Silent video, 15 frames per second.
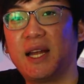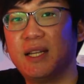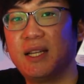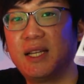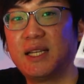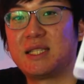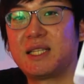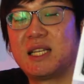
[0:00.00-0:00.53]
and
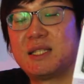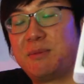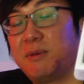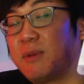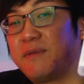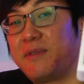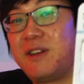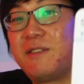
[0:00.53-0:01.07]
this has been
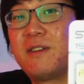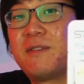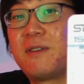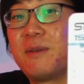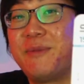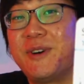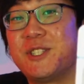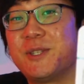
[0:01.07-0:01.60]
my favorite for
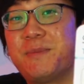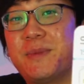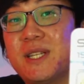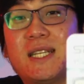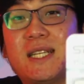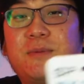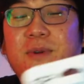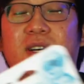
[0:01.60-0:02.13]
budget builds
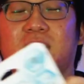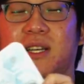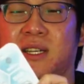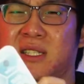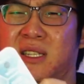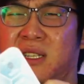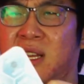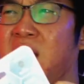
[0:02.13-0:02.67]
as well because